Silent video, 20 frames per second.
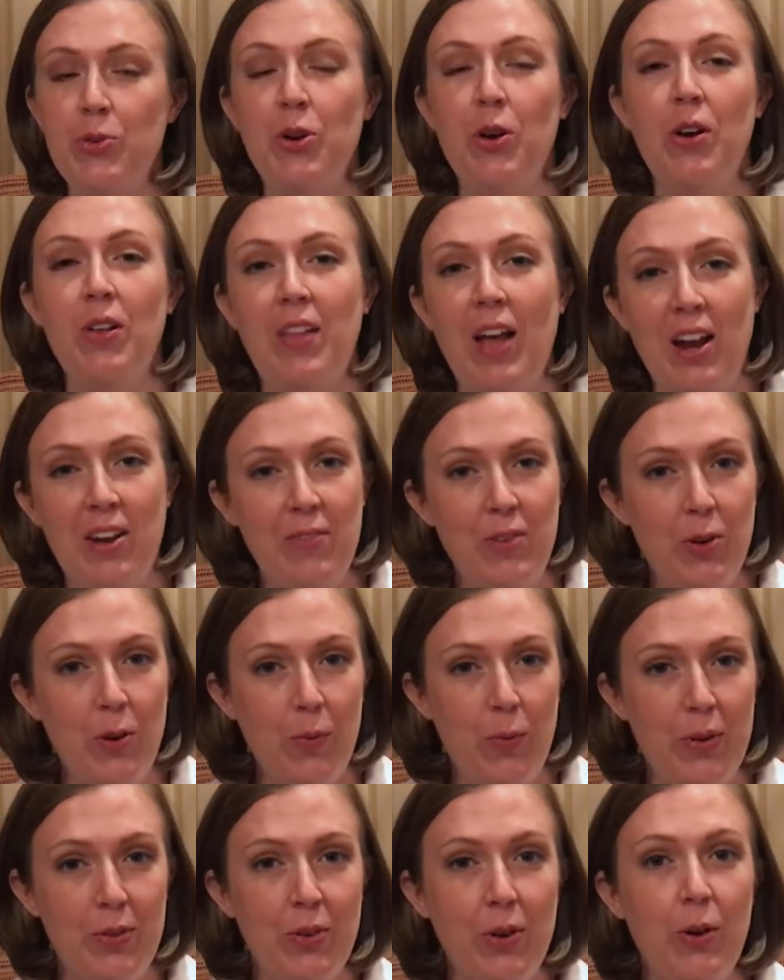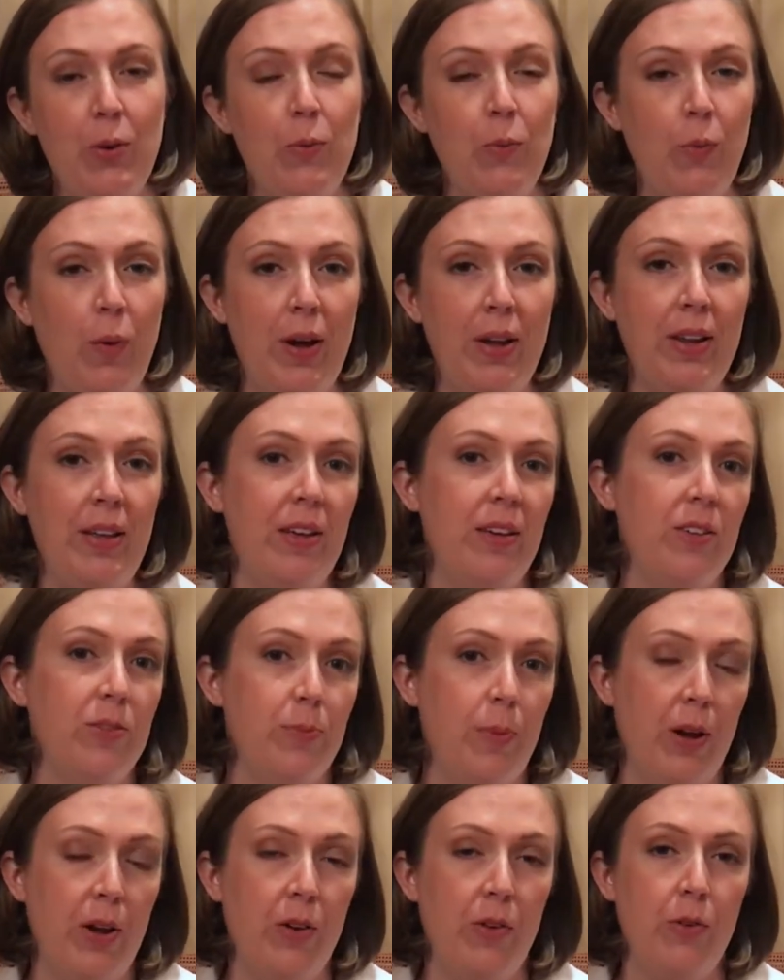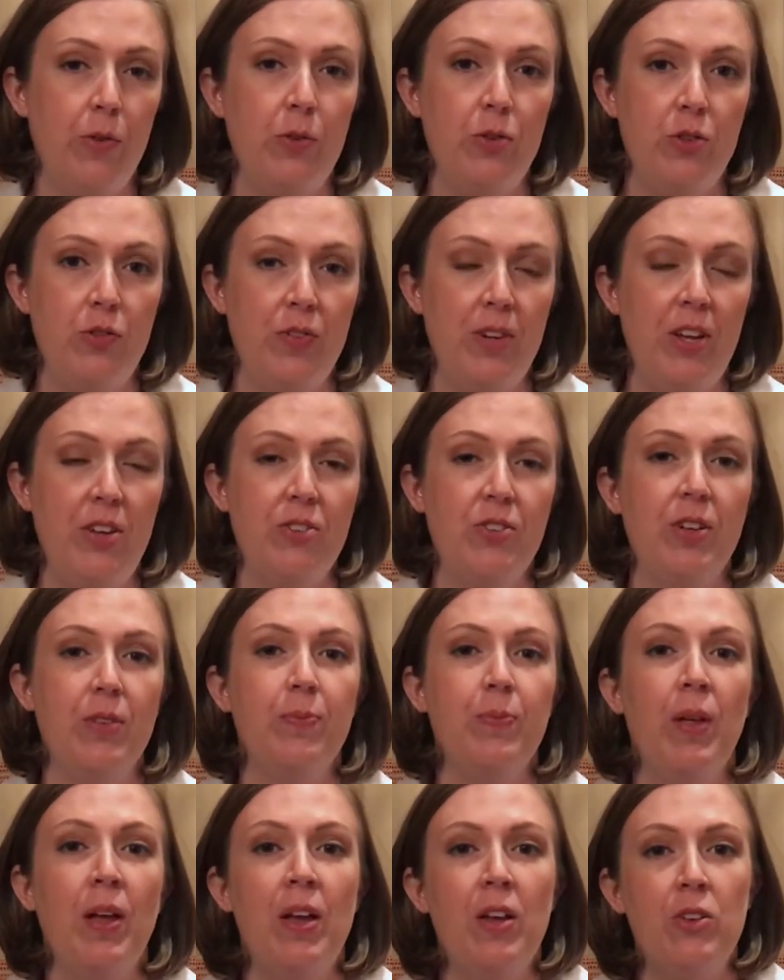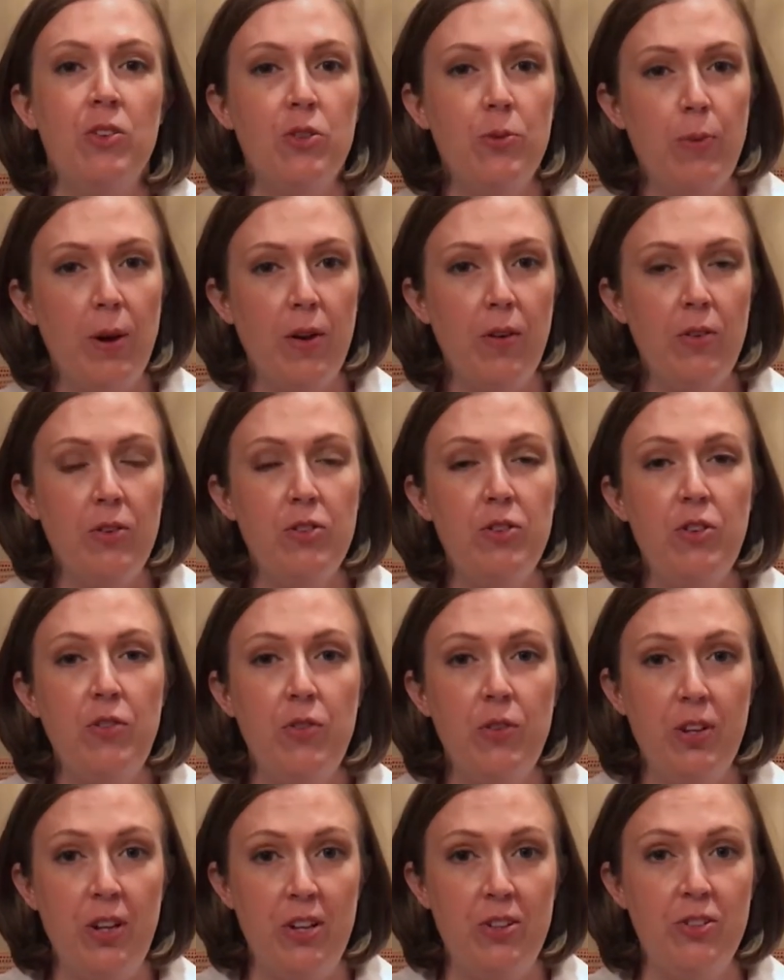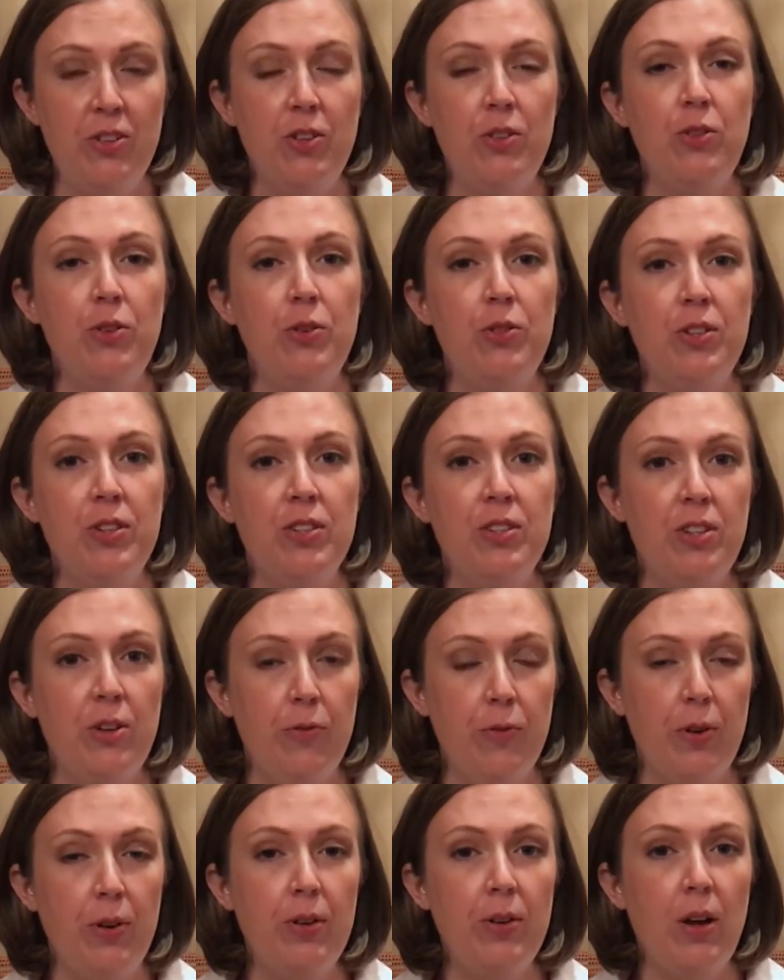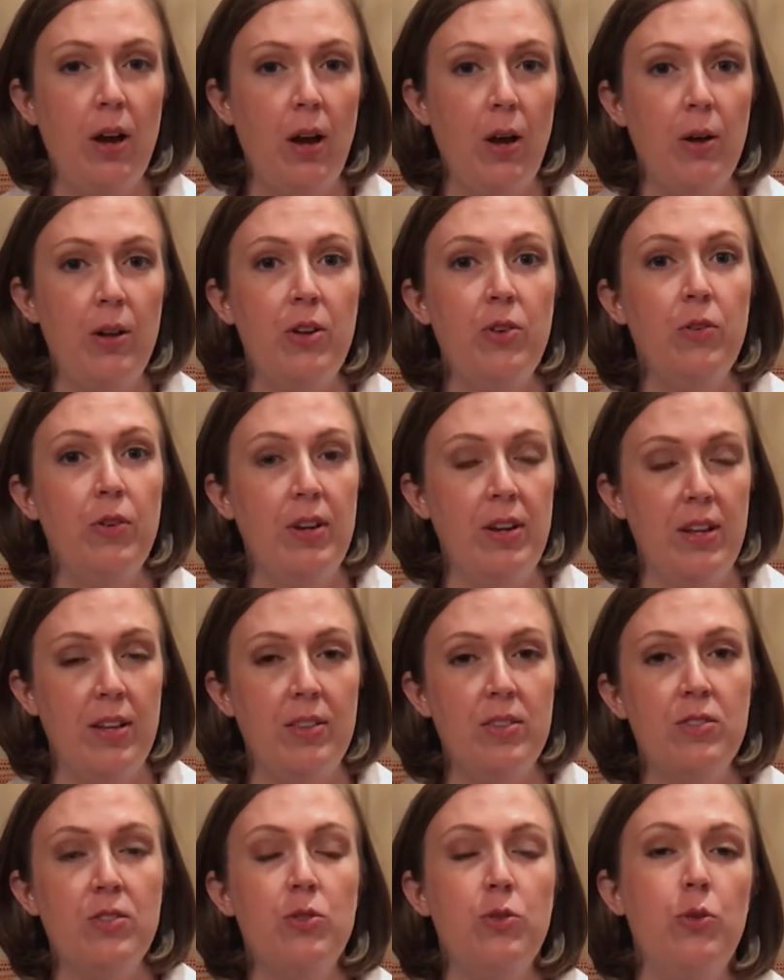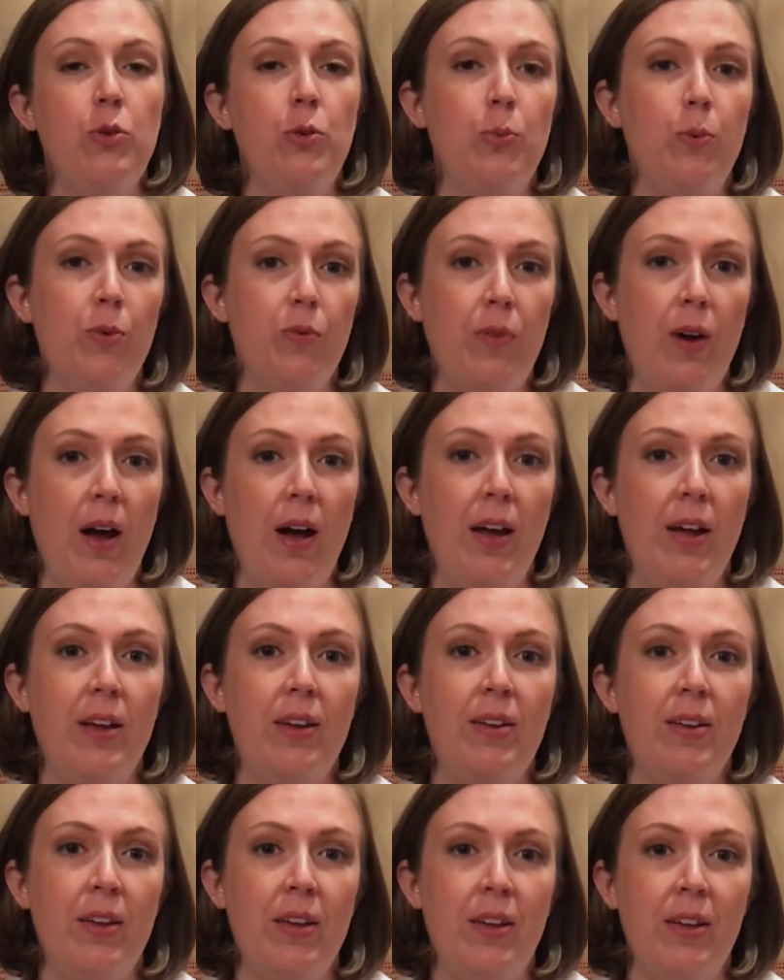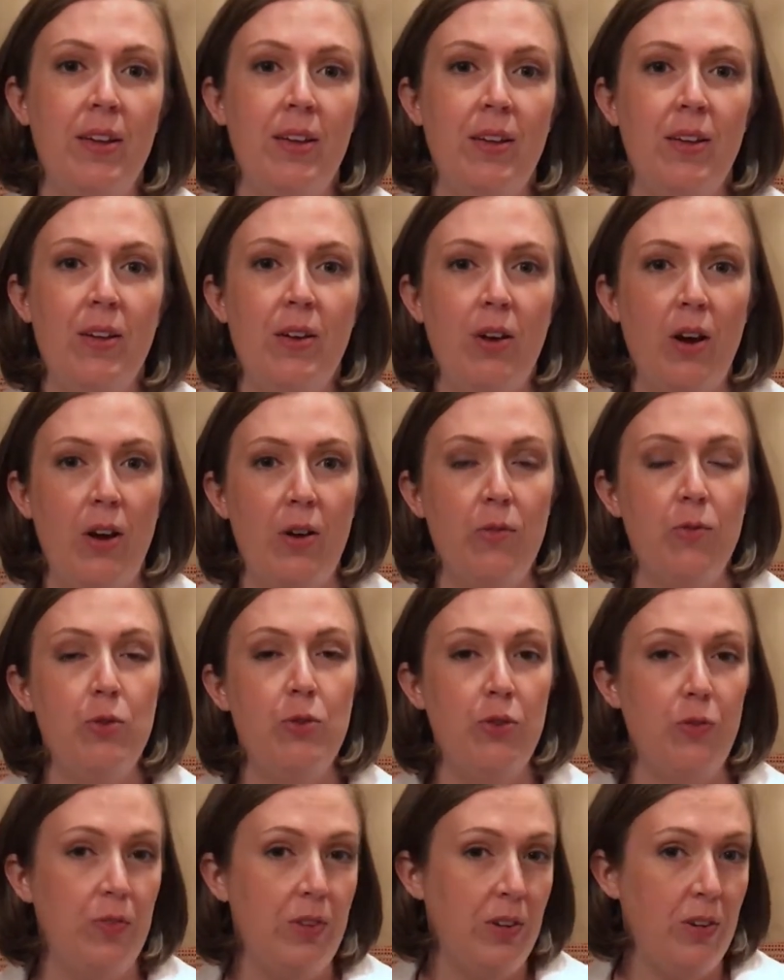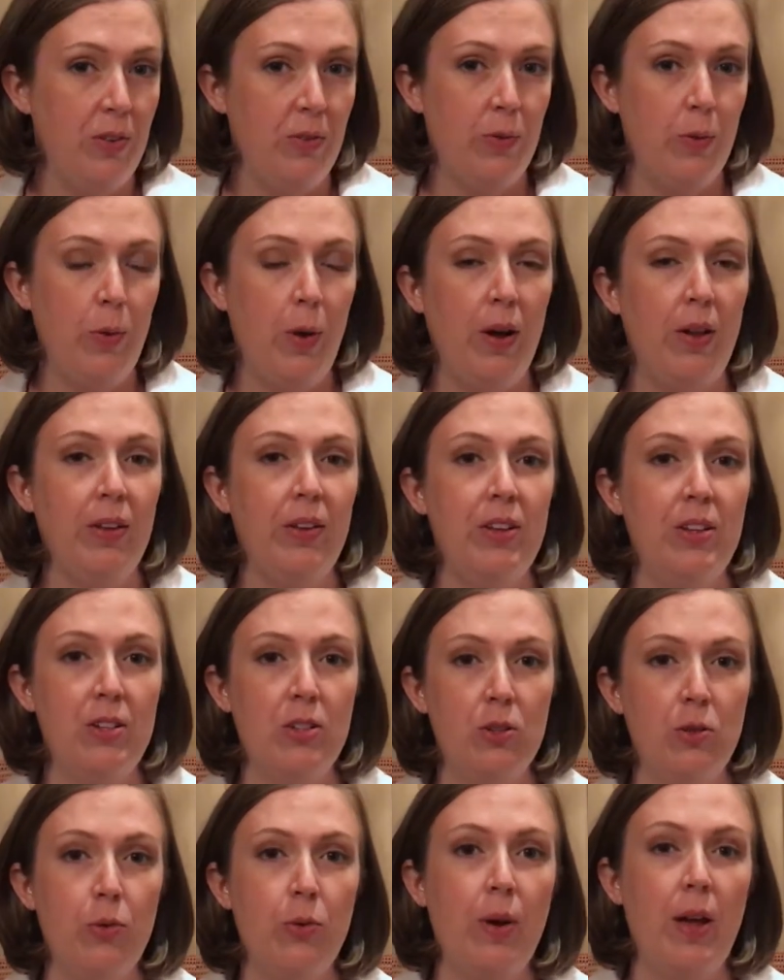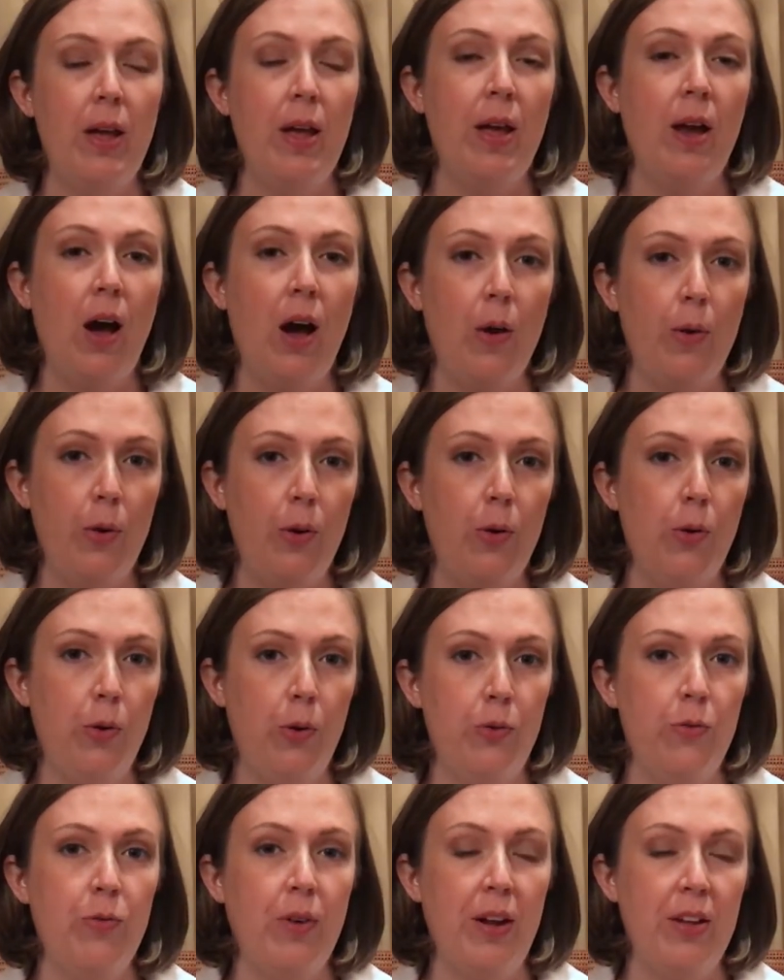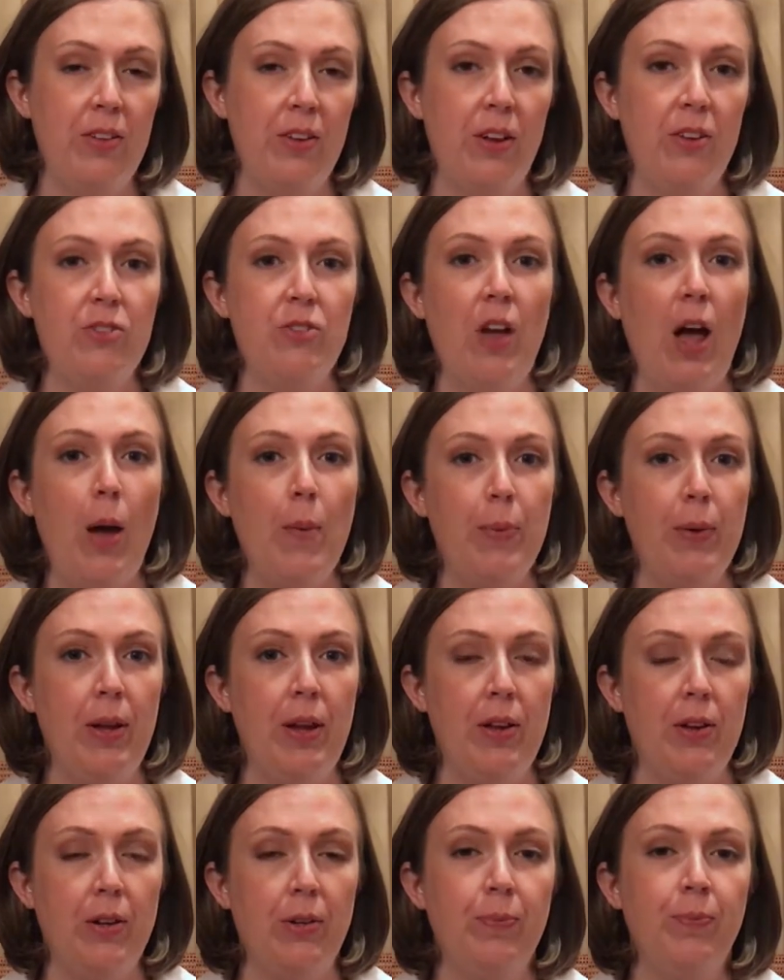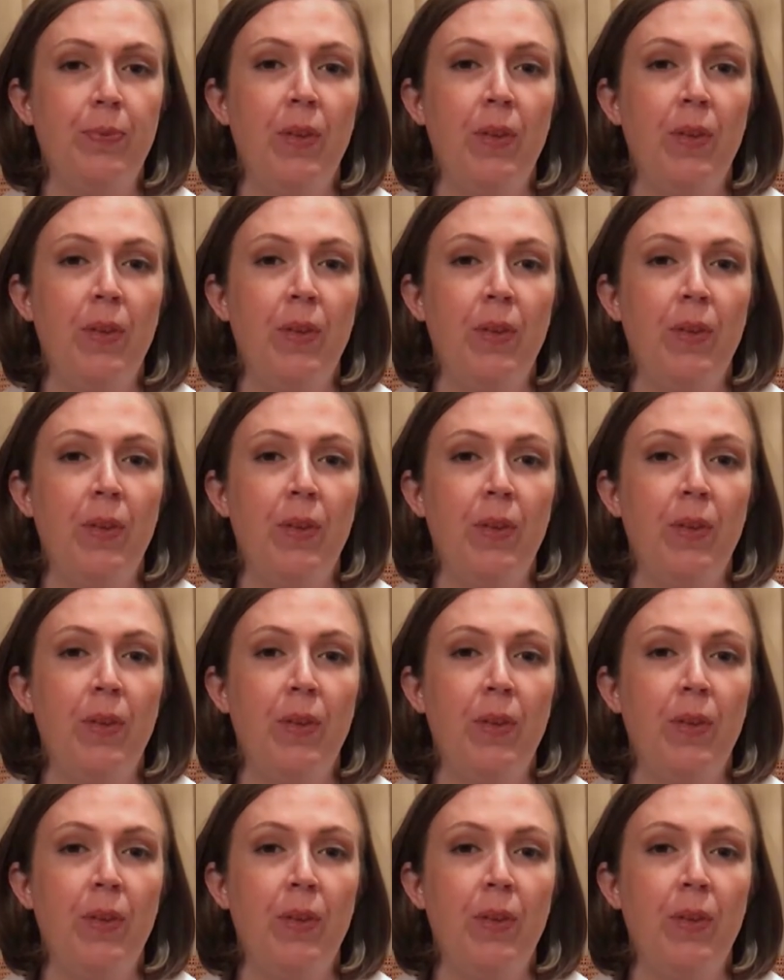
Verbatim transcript: sure a lot of you are wondering what is micro rejuvenation. So micro rejuvenation uses different uh, ingredients to provide uh, rejuvenative qualities through a aqua gold fine touch applicator.